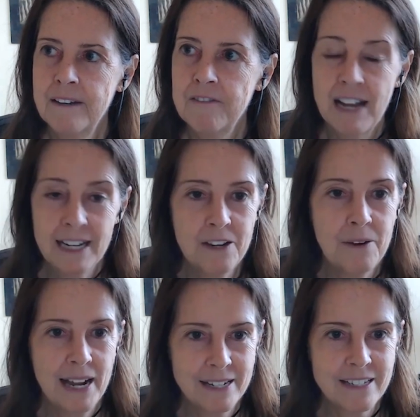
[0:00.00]
value
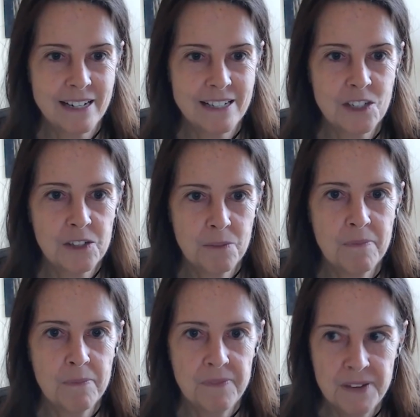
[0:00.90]
added,
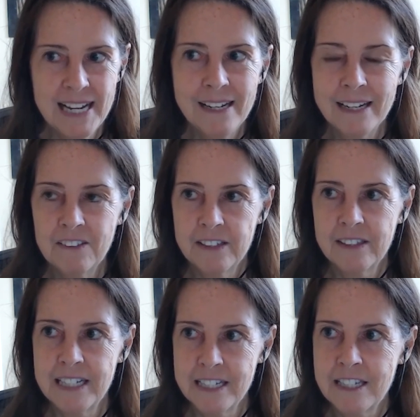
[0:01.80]
feeling
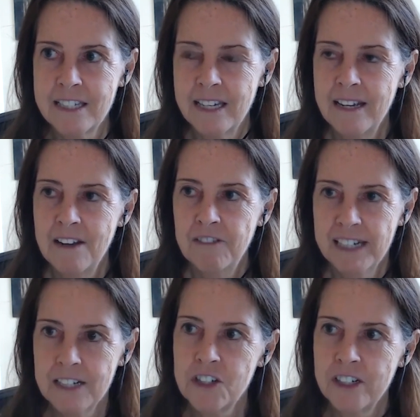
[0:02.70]
that this
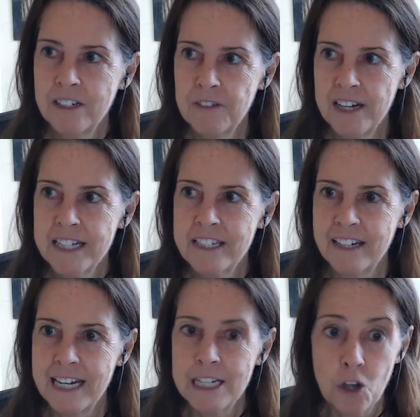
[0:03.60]
financial
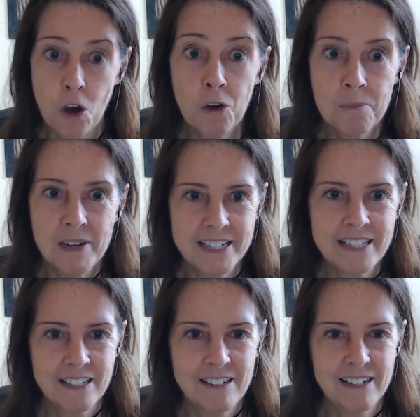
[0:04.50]
advisor is on my
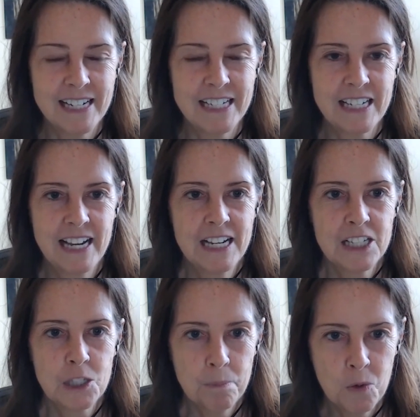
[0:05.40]
side,
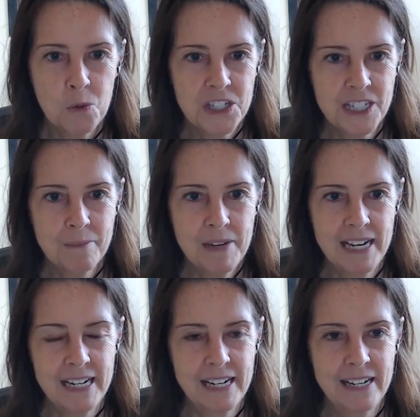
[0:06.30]
supporting
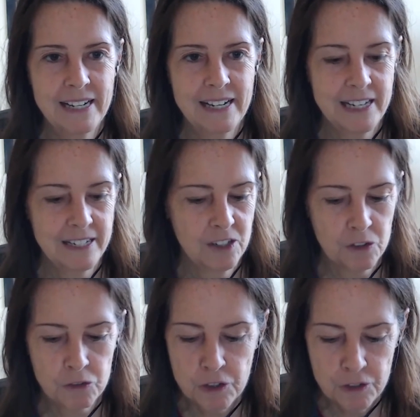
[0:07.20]
me
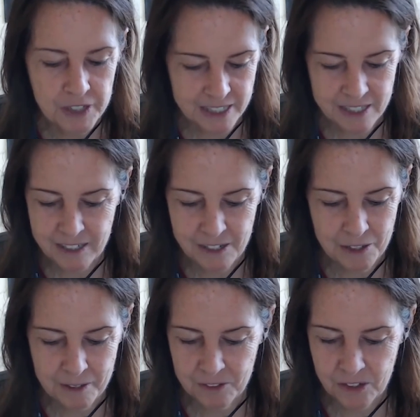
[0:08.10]
through this, you
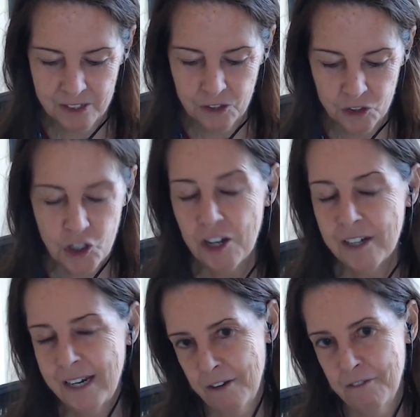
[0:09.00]
know,
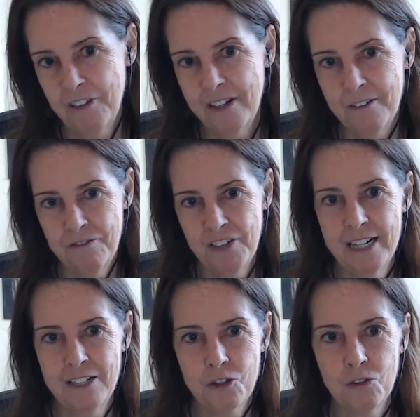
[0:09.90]
journey of
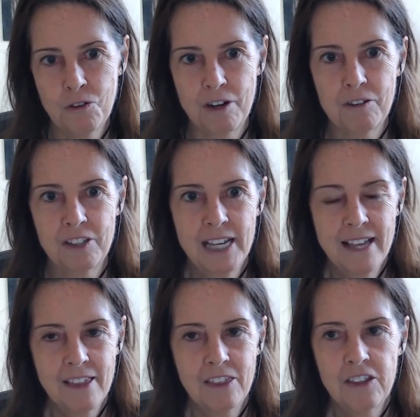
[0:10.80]
financial growth.
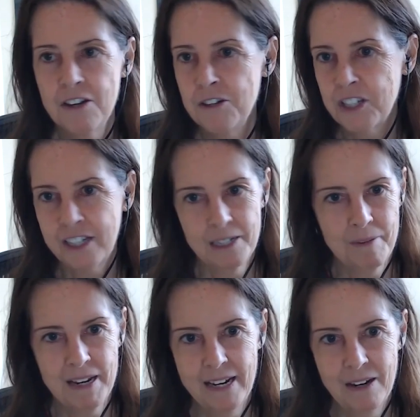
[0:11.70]
Those are going to
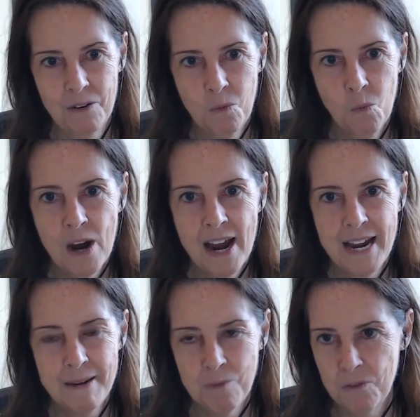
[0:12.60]
be
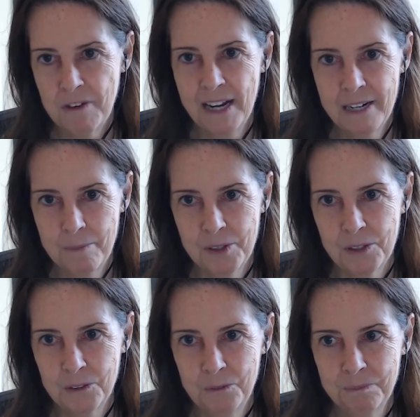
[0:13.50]
way more
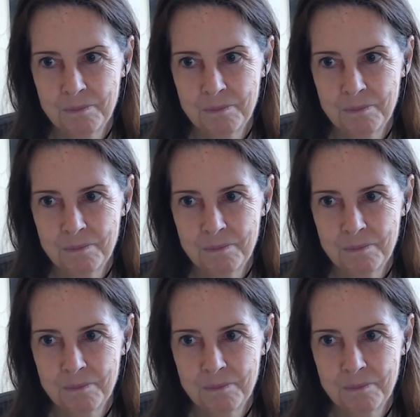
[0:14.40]
valuable